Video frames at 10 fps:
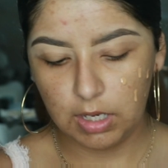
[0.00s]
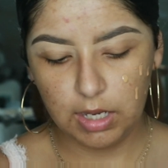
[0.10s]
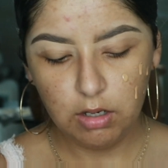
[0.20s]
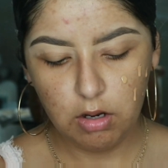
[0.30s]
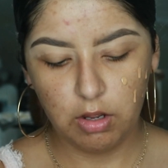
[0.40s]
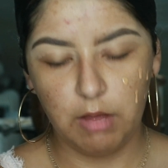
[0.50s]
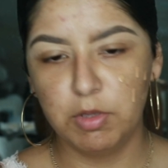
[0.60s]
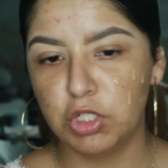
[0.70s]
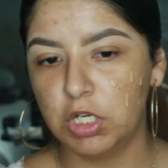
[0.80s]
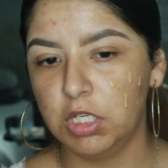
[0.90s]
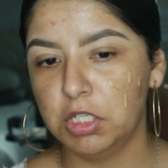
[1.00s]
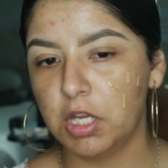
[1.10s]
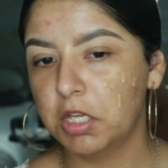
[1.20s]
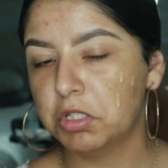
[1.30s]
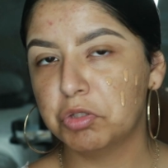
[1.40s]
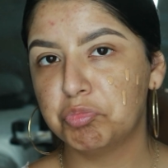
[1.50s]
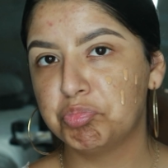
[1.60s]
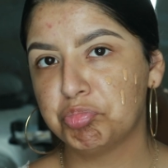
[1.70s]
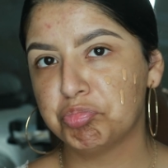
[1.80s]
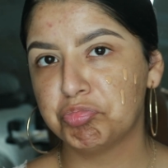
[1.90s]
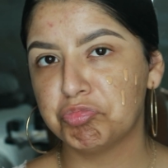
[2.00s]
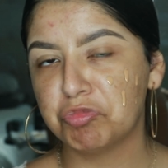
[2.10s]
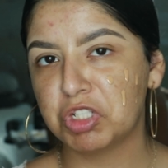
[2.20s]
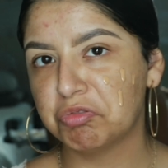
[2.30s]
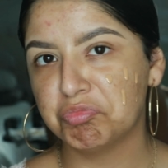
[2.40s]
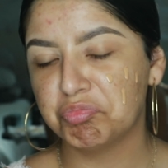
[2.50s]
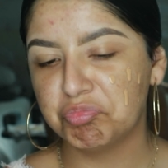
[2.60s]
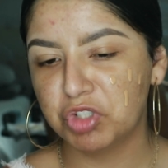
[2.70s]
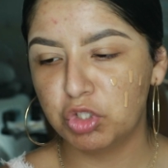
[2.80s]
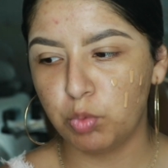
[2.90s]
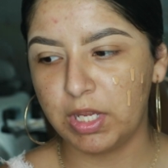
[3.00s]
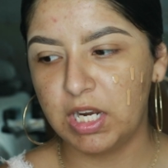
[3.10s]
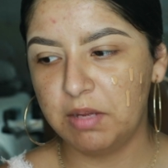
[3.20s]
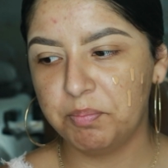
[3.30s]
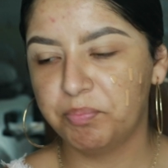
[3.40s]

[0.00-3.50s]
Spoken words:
I don't know how much I need, guys. Just winging it.